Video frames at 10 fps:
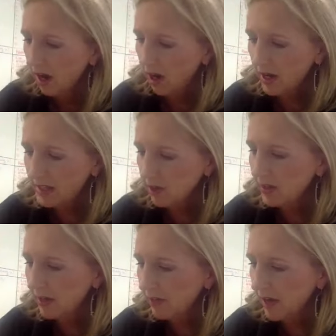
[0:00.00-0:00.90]
All right, so I
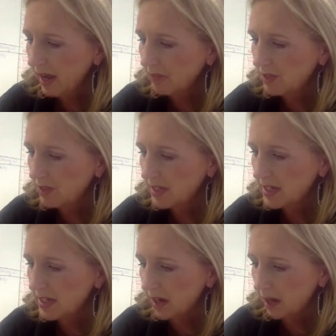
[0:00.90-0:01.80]
never have to
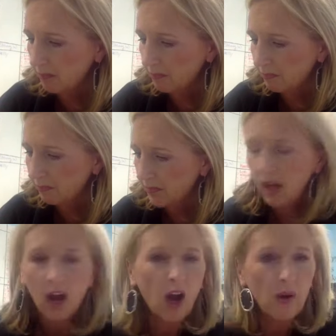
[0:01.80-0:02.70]
see, and
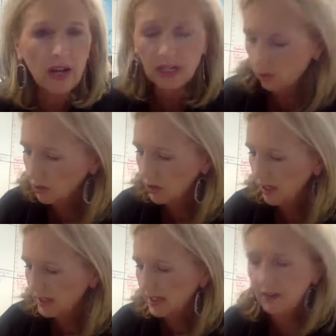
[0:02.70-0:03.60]
I told you
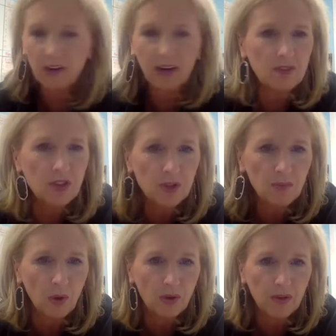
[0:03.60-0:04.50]
guys I never have to do
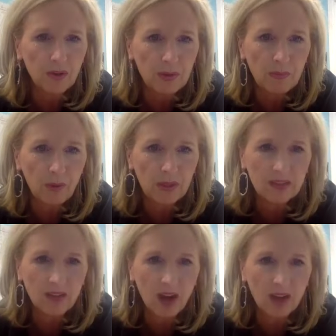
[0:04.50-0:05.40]
more than 3 points
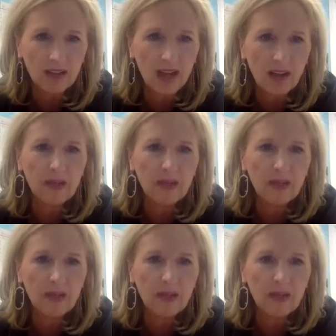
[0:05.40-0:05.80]
of contact